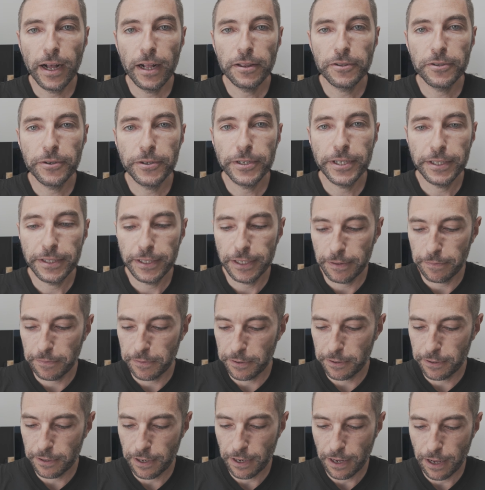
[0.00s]

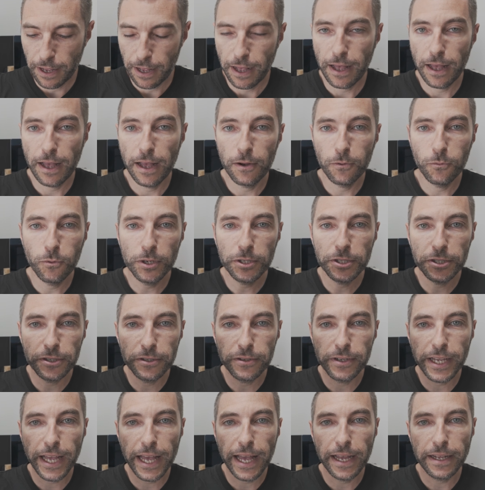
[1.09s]
alternatives. What should
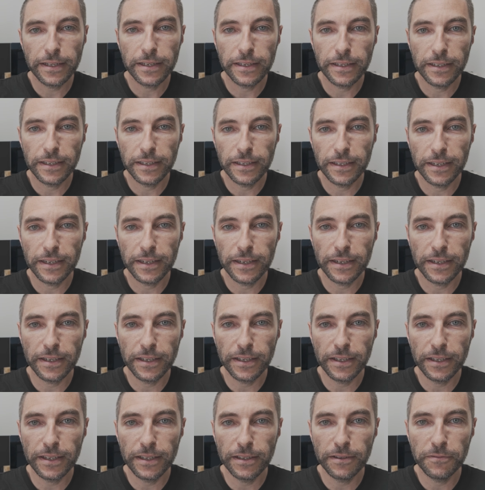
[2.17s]
you get
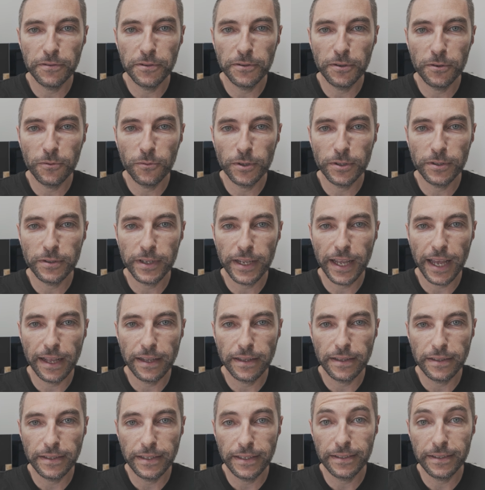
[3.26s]
if you don't want to get
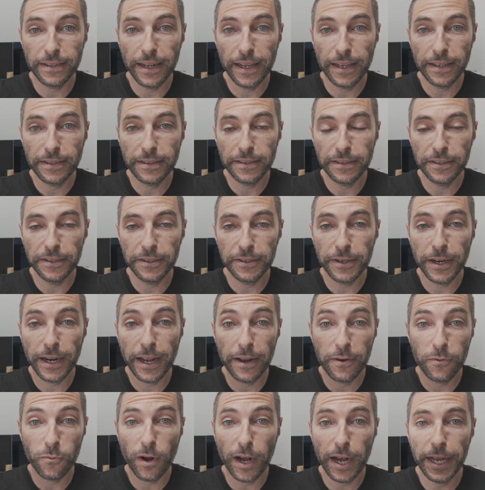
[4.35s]
this lens here,
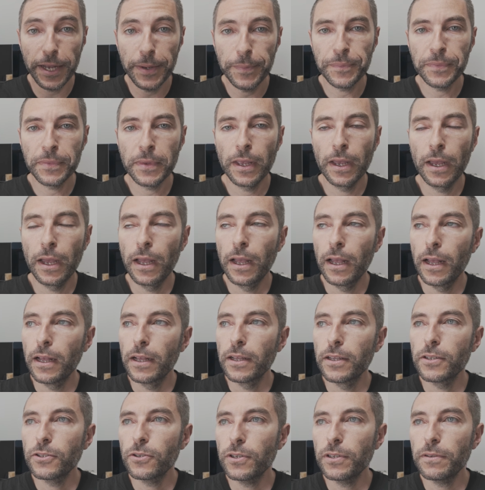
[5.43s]
and why?
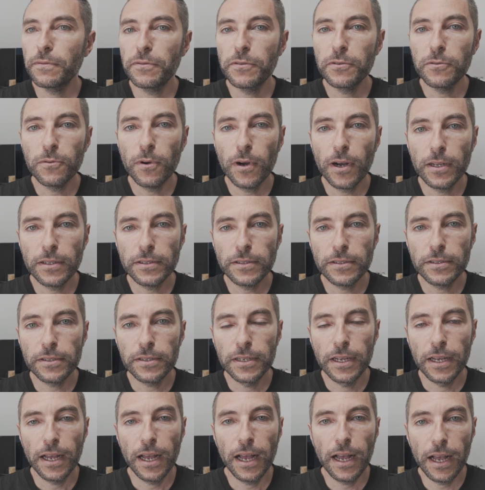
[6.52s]
So if you want
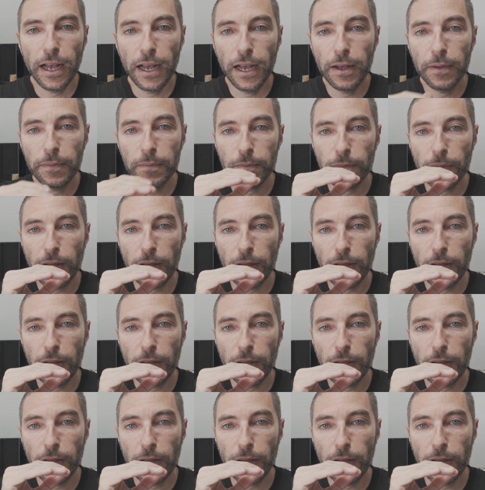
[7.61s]
a